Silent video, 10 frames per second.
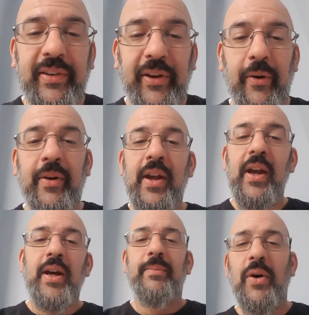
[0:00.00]
So
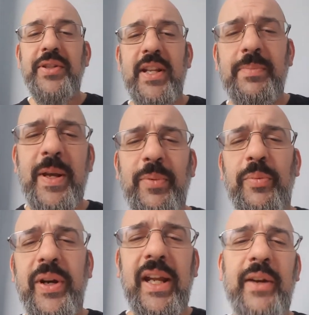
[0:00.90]
most of the people
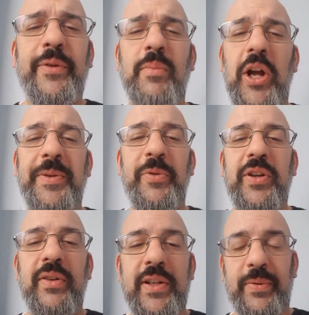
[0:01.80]
putting in for multiple
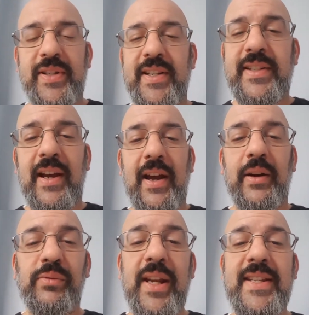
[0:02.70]
units were just uh,
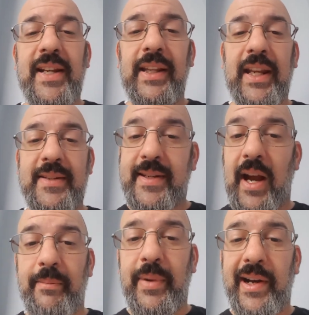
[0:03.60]
reselling
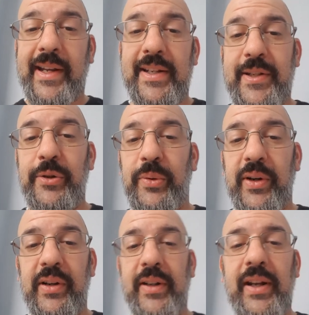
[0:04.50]
scum buckets who
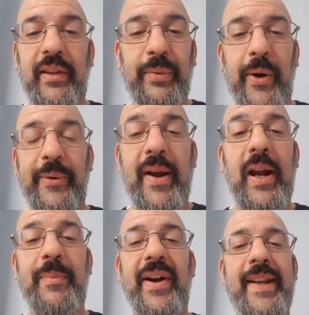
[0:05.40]
were going to throw it right
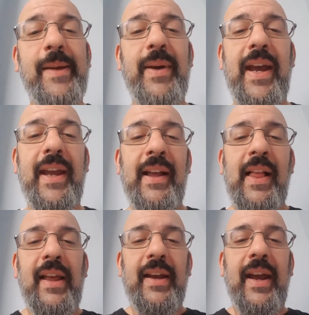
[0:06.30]
up on eBay
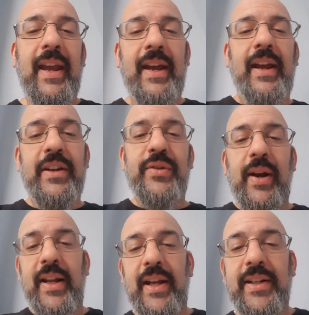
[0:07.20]
and
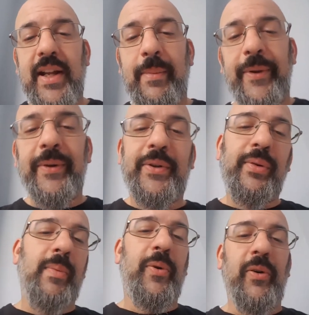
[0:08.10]
try to double or
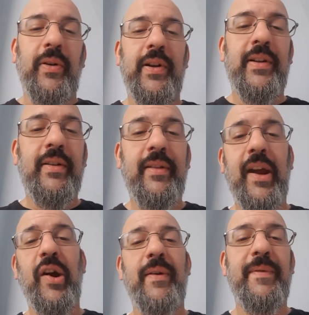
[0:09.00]
triple
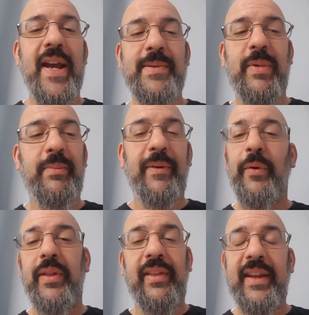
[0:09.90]
their investment
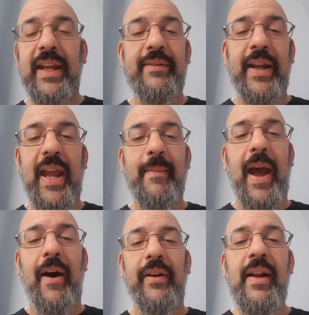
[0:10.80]
before the thing even came
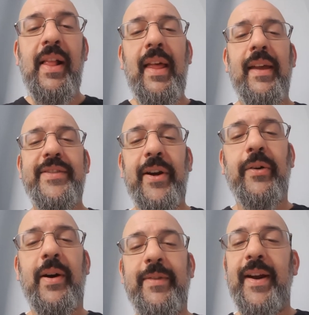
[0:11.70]
out.
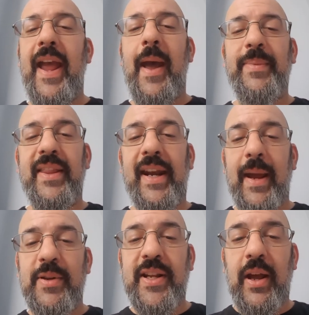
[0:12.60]
So I'm very happy that
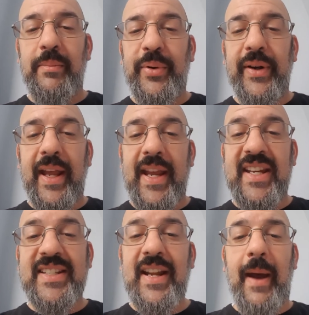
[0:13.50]
Amazon put
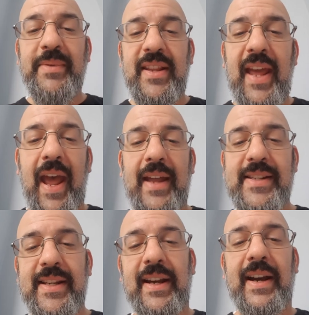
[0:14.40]
a stop to
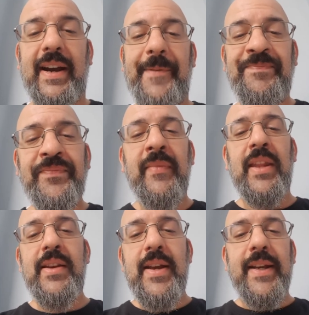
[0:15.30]
that. Uh,
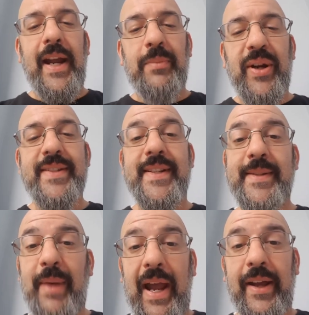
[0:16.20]
kind of brings a
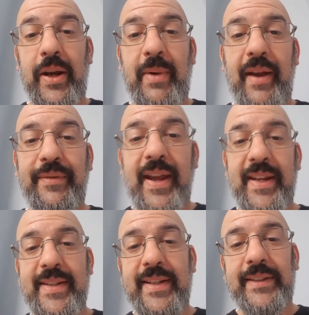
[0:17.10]
smile to my
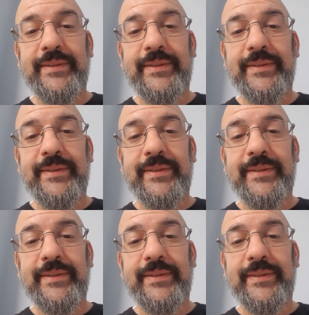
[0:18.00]
face.